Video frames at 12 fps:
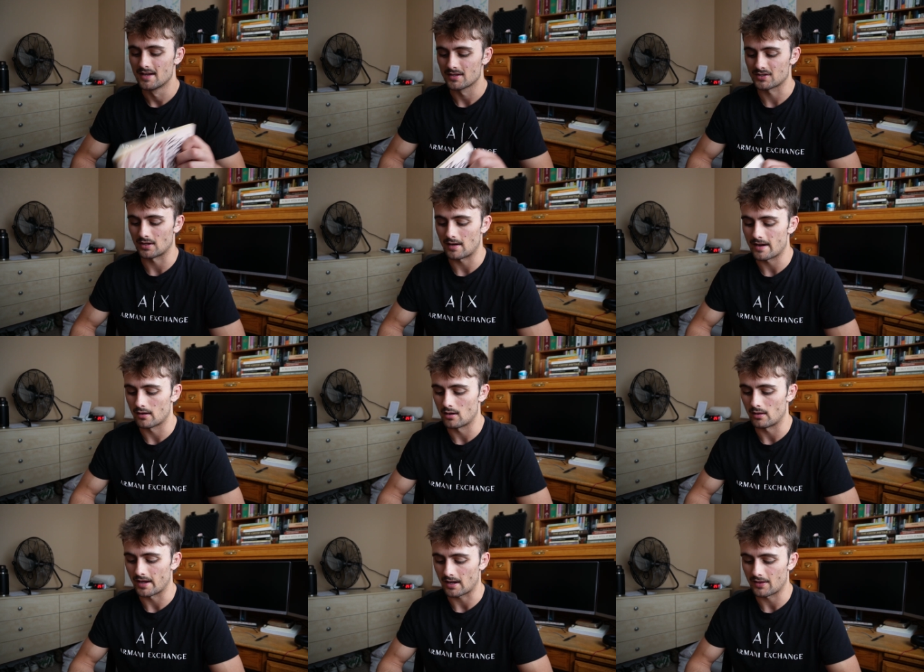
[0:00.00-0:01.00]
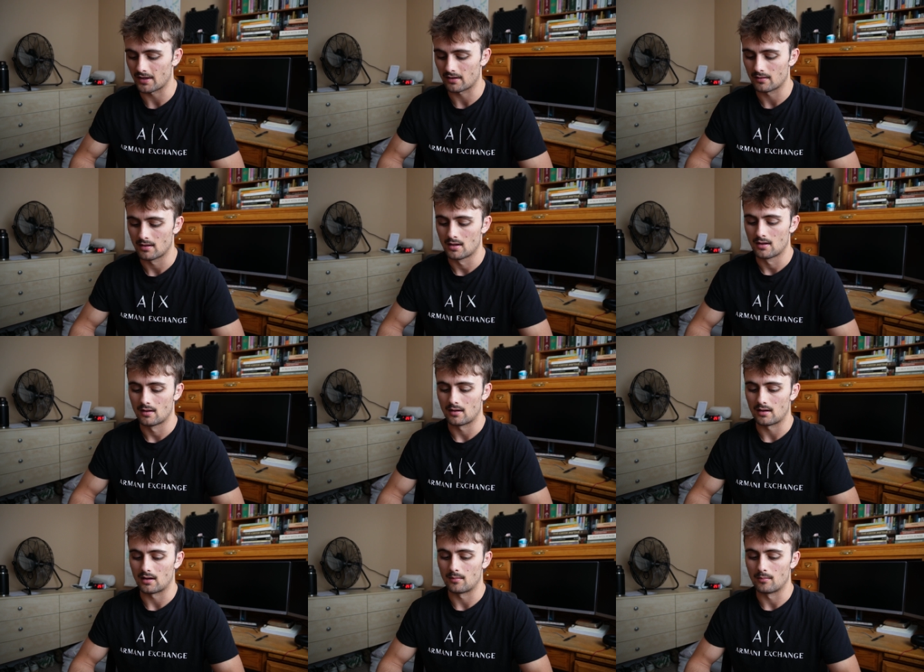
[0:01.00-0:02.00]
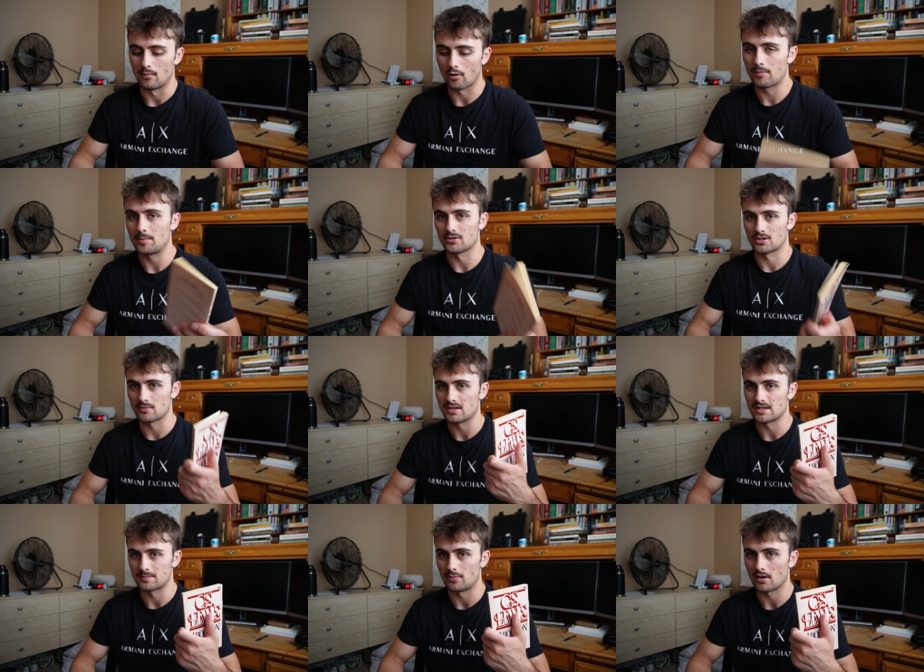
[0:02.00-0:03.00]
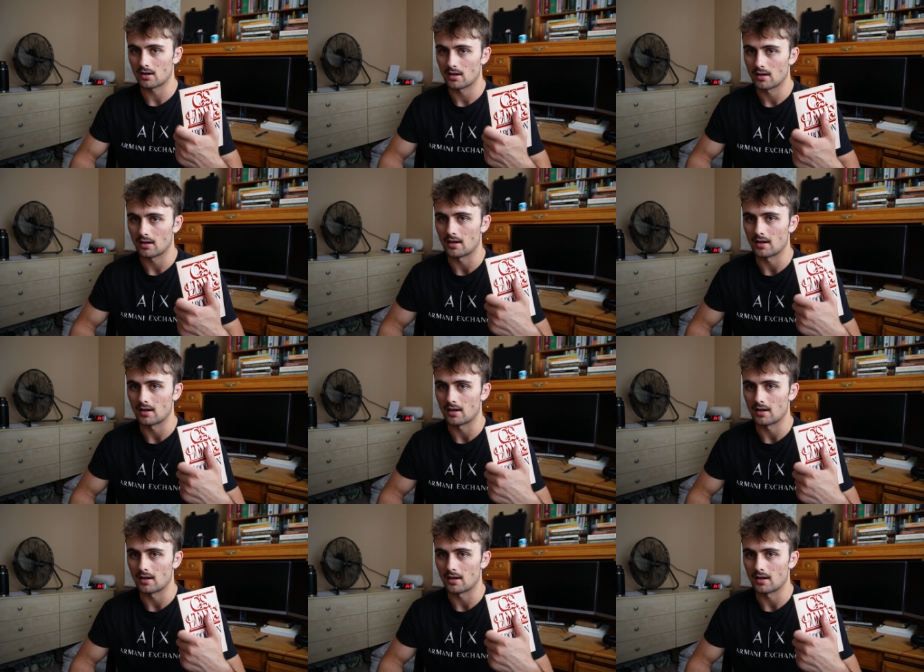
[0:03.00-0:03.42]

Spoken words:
So I don't know. Like, I think more people should read this book.